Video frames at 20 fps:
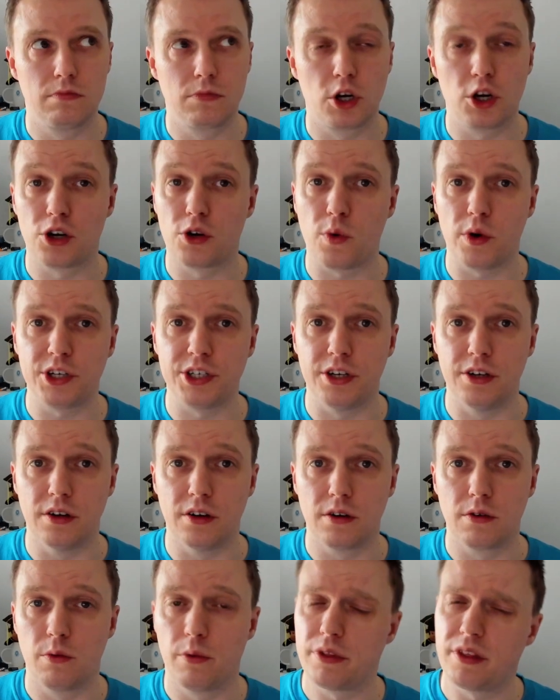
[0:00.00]
good question,
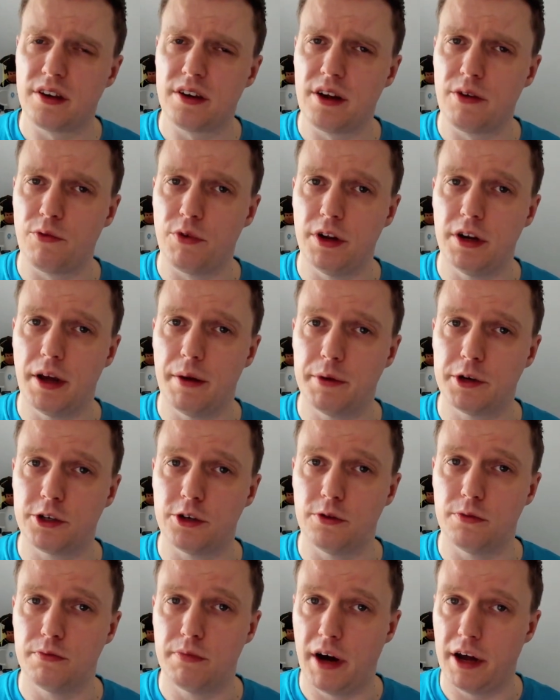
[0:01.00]
what did they rename it
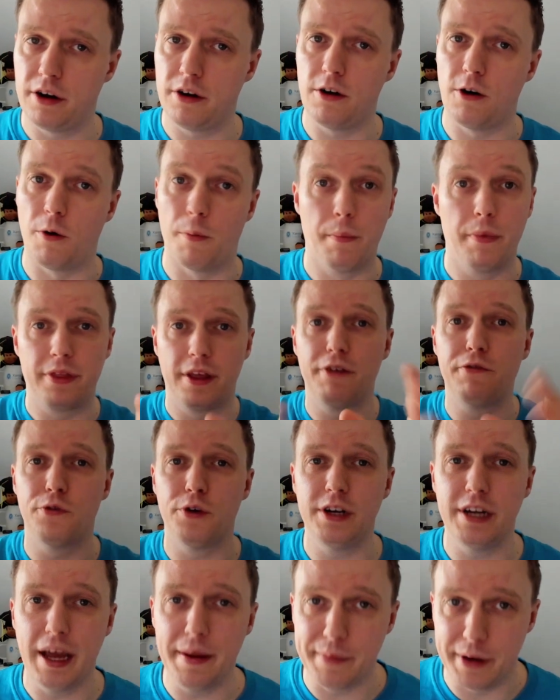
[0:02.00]
to? I don't know, but they've
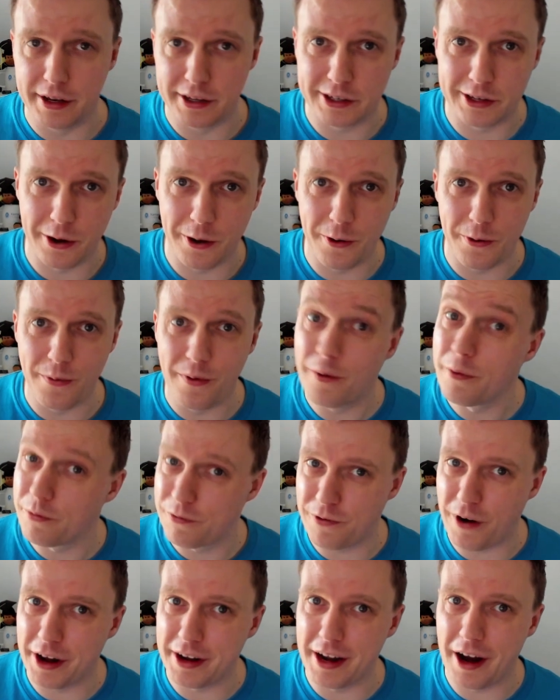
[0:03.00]
renamed it. So
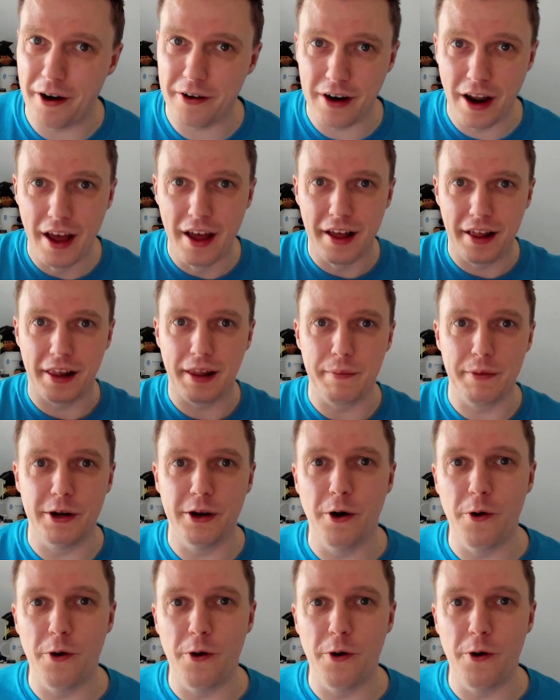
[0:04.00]
find out. Let me know